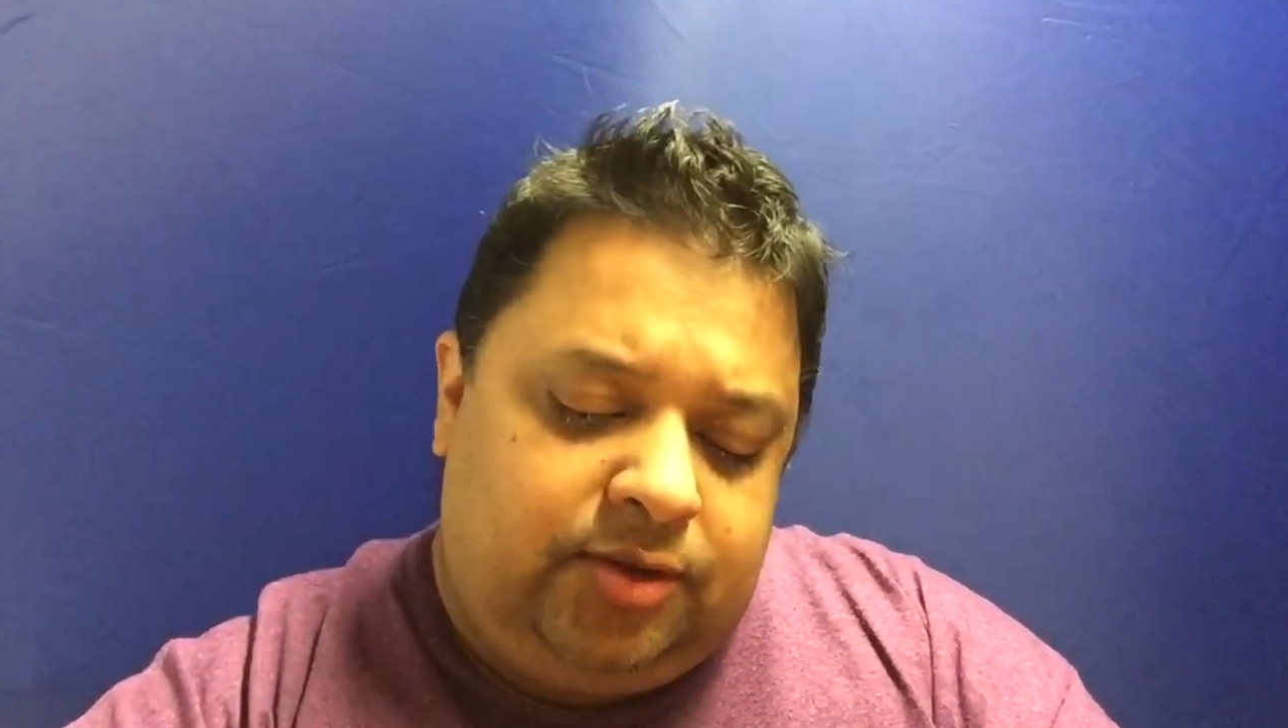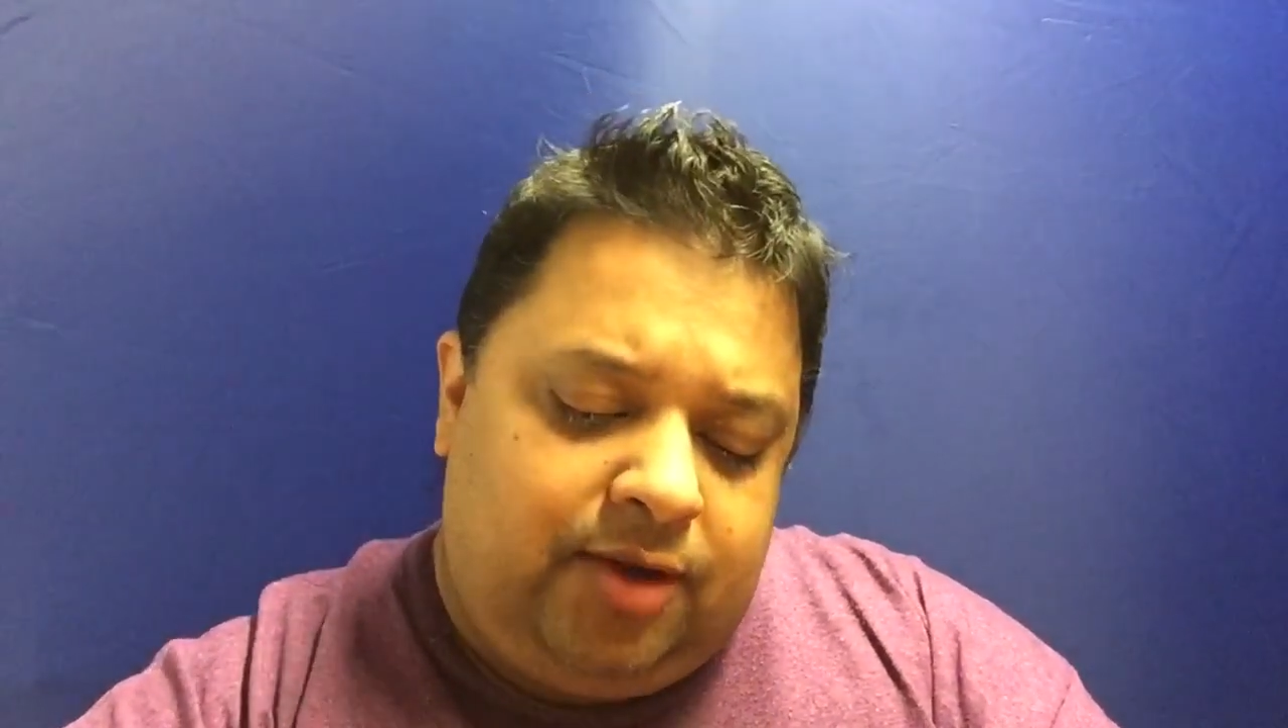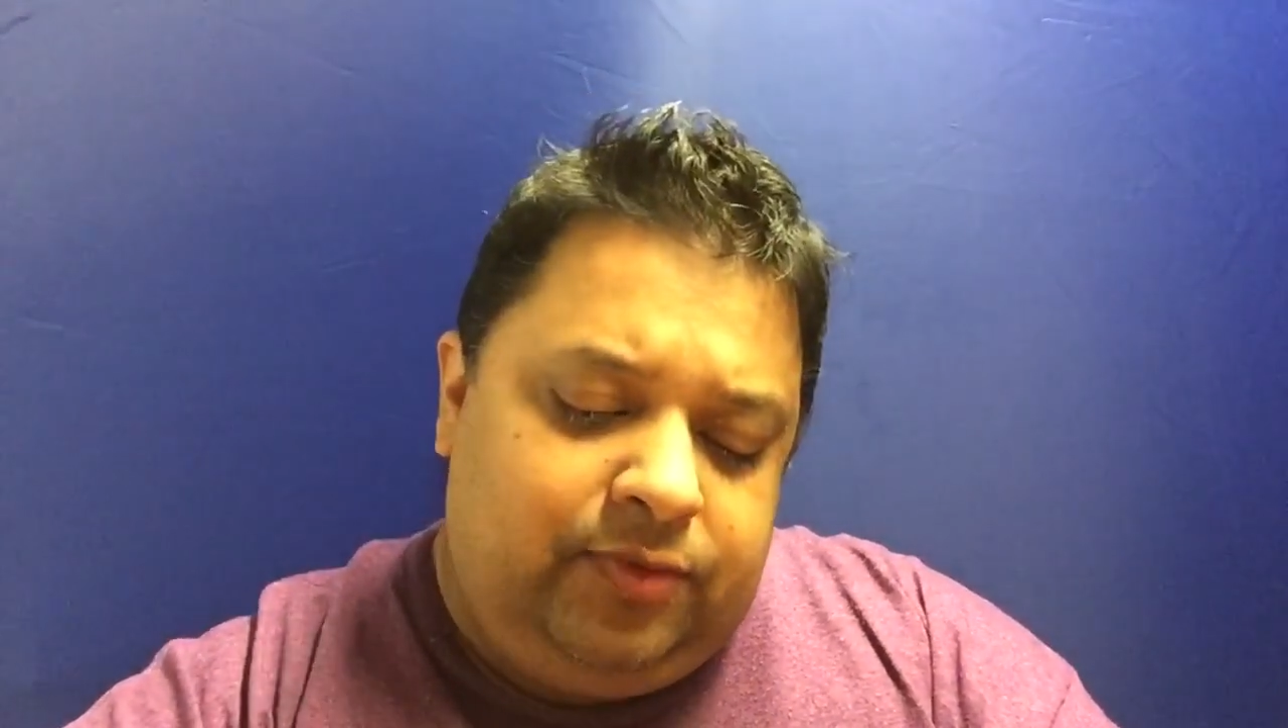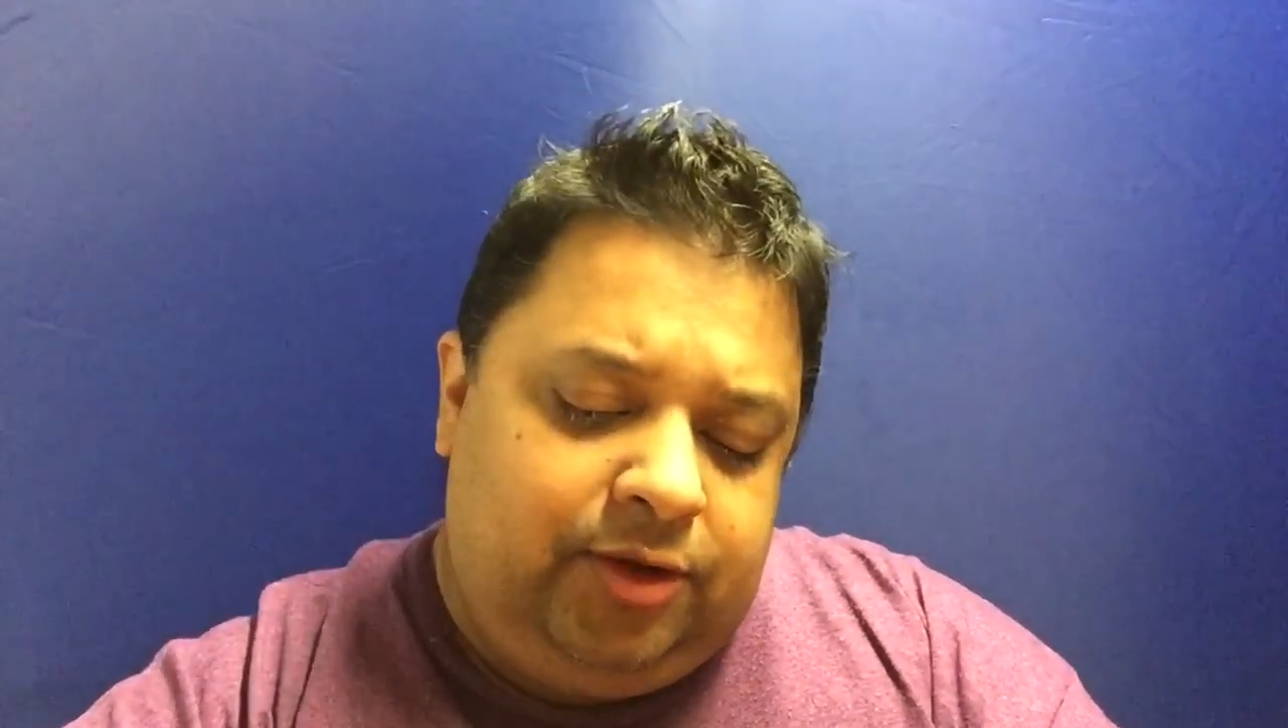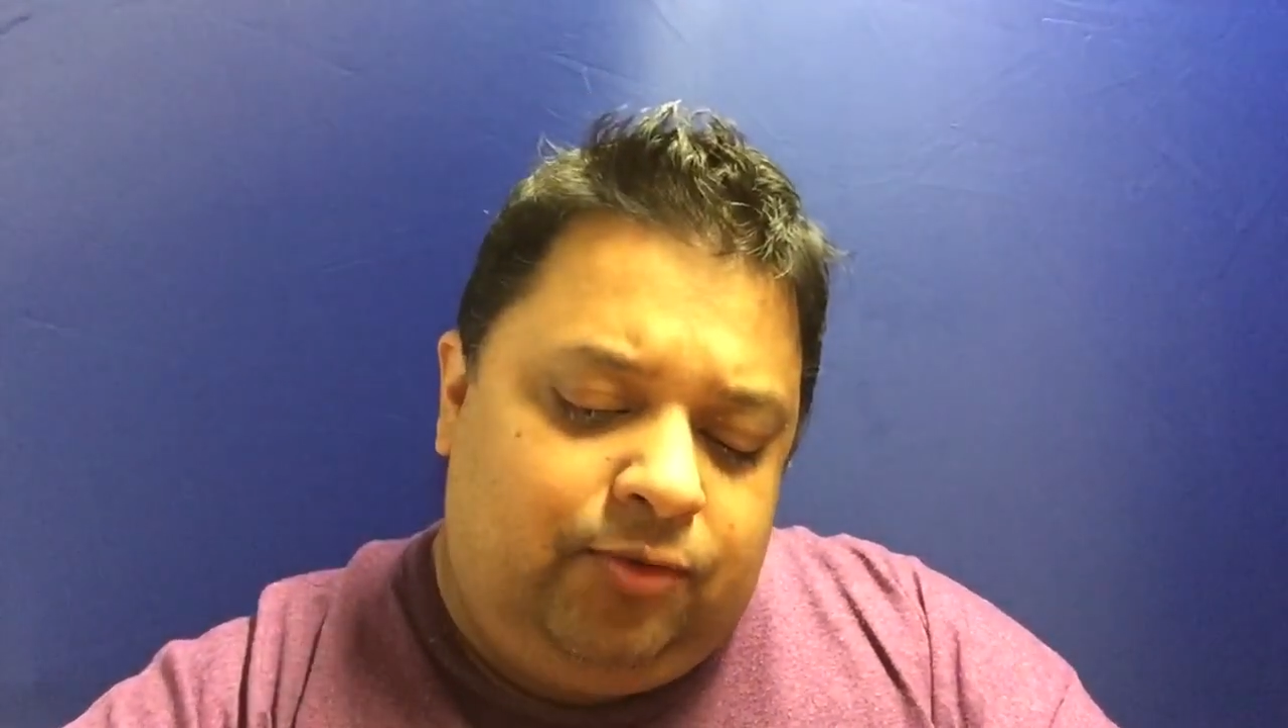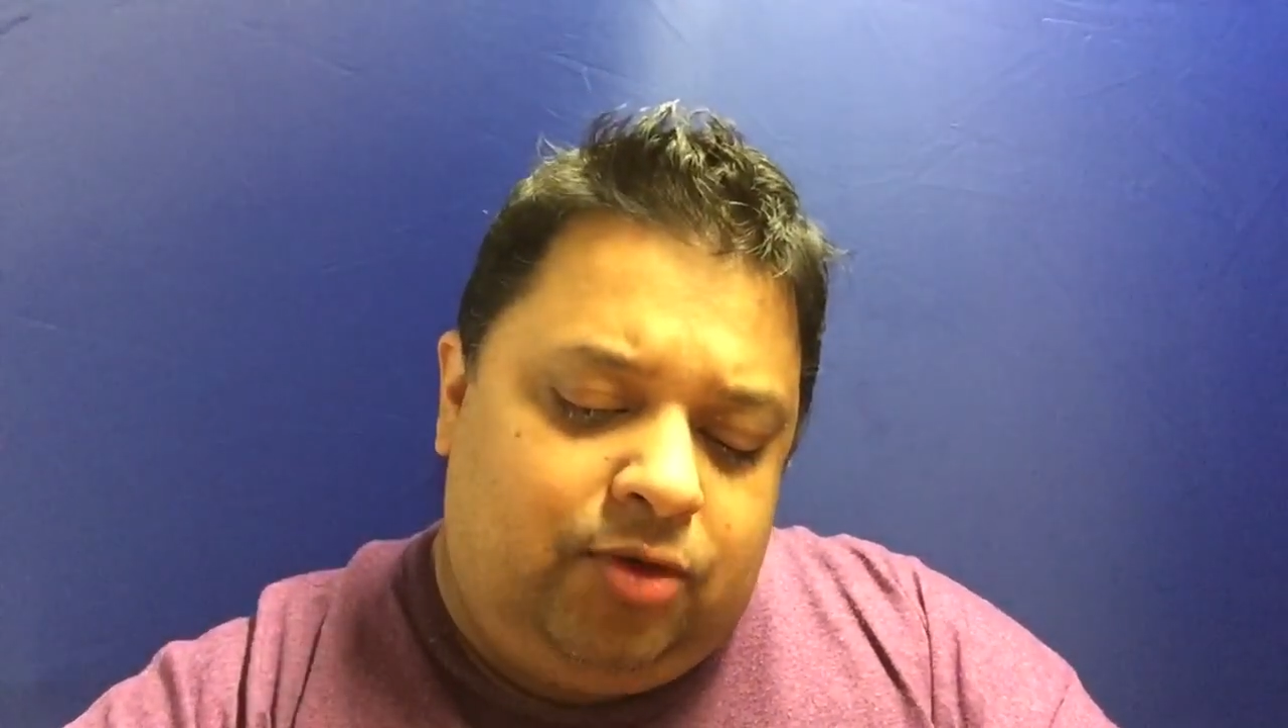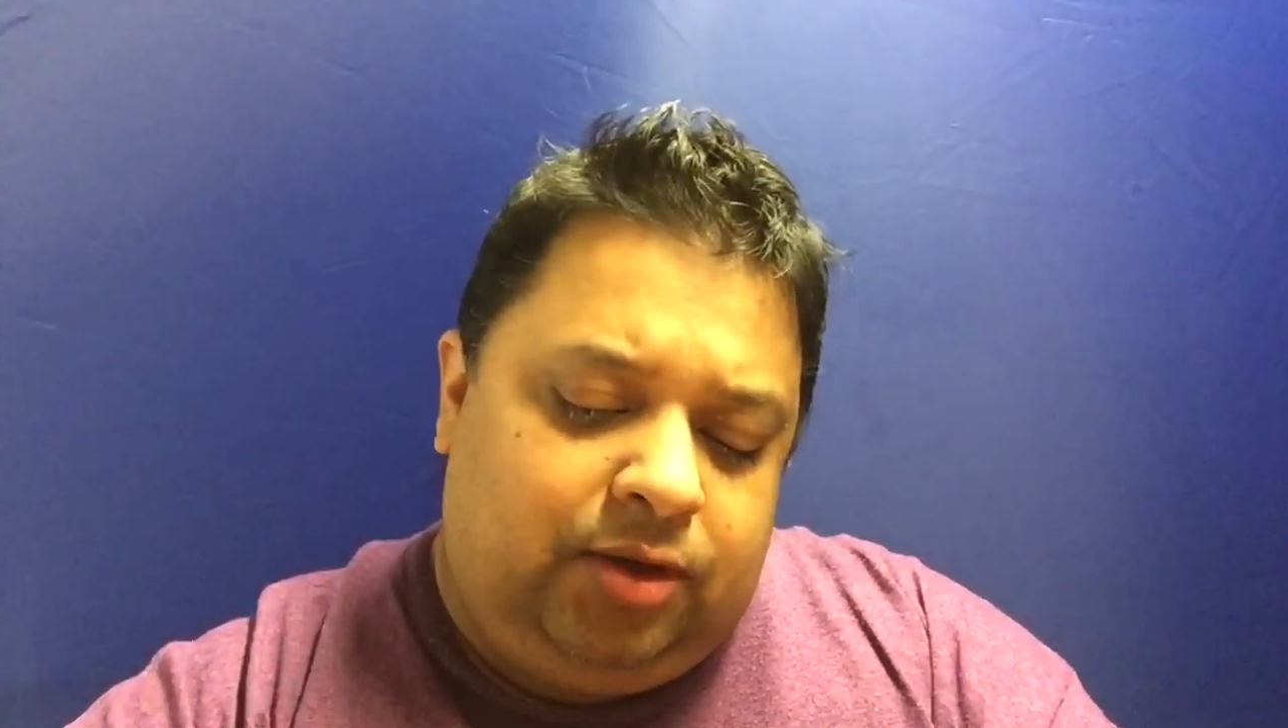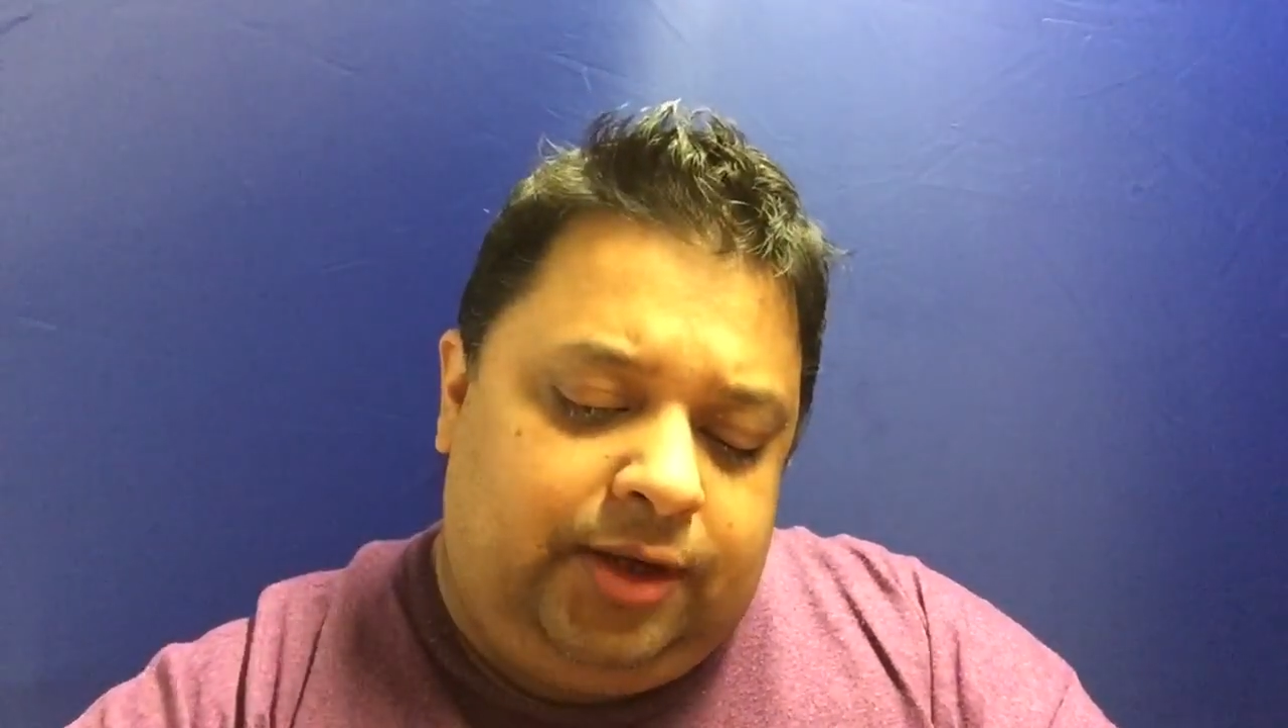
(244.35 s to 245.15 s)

not really raw.